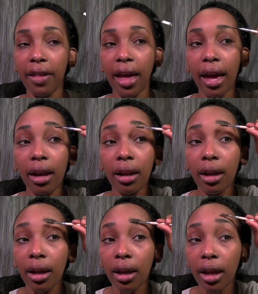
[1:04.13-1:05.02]
that
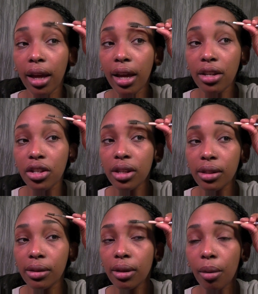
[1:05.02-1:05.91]
and
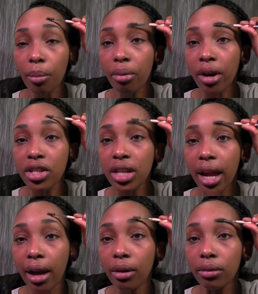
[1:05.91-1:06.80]
just brush it
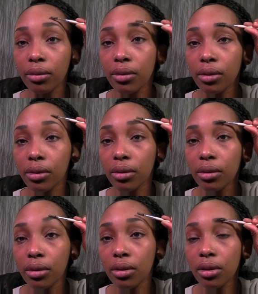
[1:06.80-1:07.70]
out,
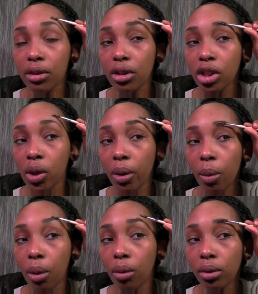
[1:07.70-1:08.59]
just so
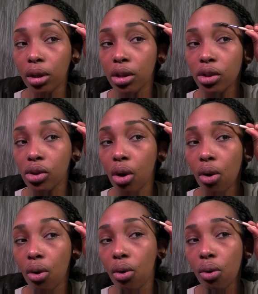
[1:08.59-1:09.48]
it won't look
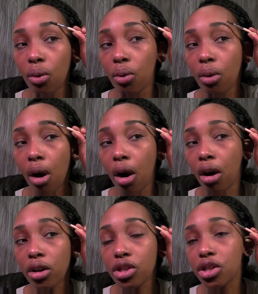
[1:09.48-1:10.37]
so
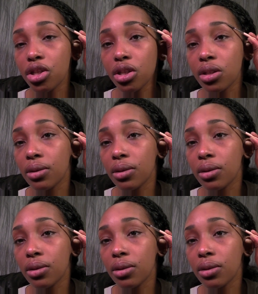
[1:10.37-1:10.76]
harsh.